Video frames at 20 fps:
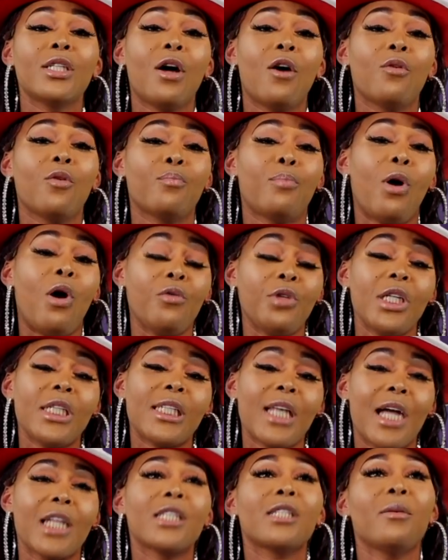So Pony
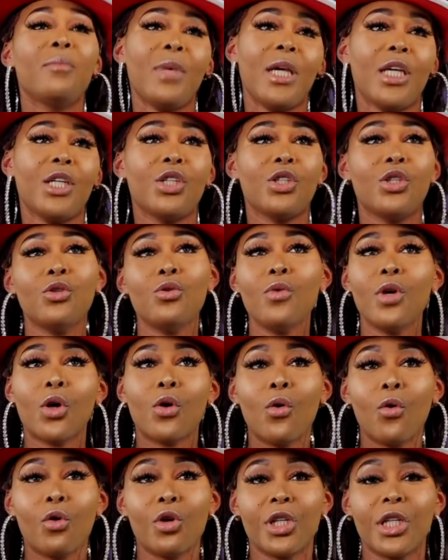said to me, you and
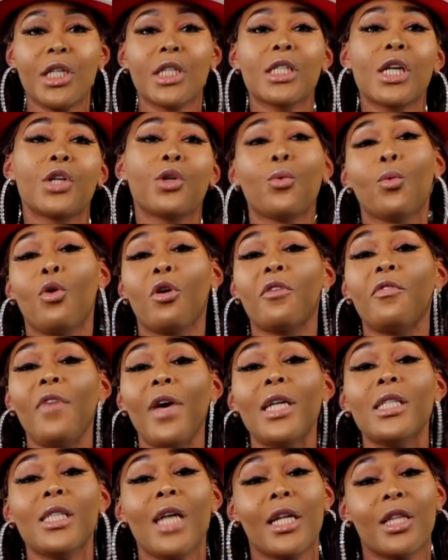Courtney is going to walk
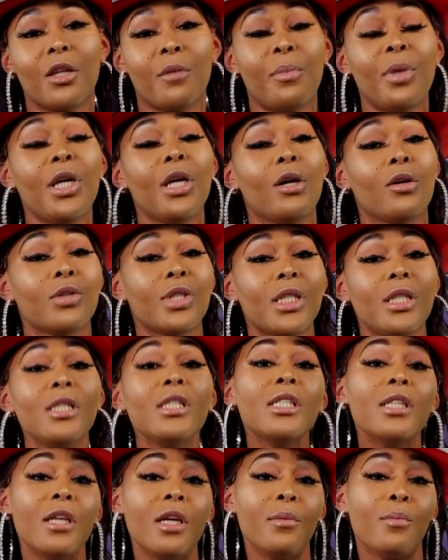face at the
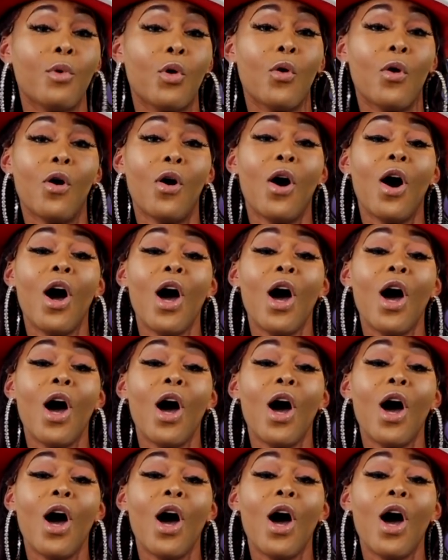PLCC ball.